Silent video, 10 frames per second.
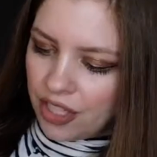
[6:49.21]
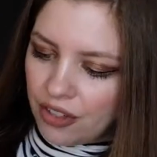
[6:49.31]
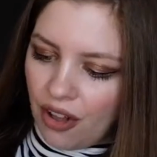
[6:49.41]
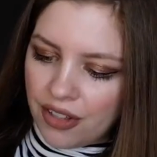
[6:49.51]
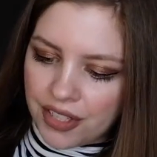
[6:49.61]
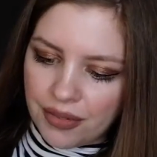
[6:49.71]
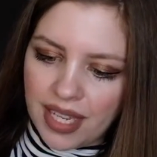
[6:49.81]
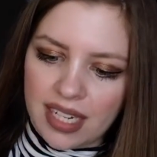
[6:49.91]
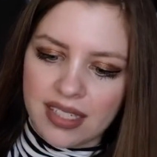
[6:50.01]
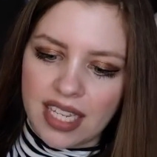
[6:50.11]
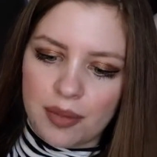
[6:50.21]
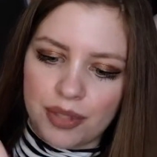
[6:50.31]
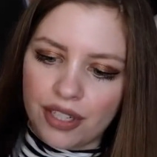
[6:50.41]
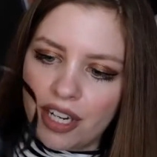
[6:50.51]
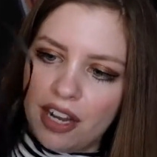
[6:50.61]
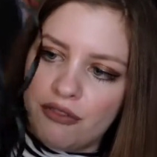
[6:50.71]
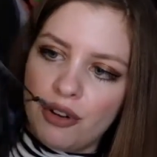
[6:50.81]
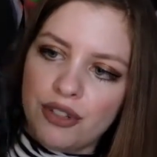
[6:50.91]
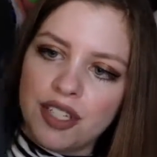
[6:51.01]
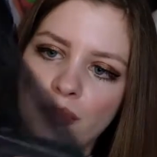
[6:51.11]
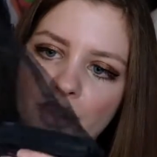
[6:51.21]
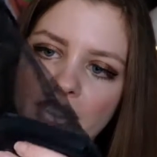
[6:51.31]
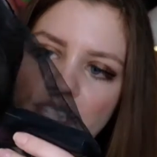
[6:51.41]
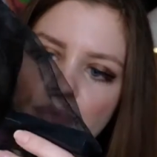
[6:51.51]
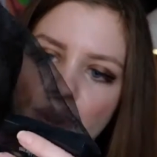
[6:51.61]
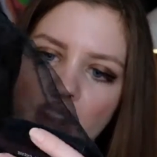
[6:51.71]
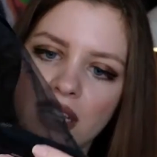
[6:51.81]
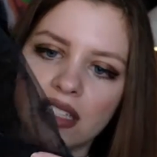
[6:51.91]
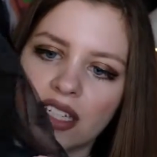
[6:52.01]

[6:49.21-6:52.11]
You'll also get a sampler of Ulta branded products.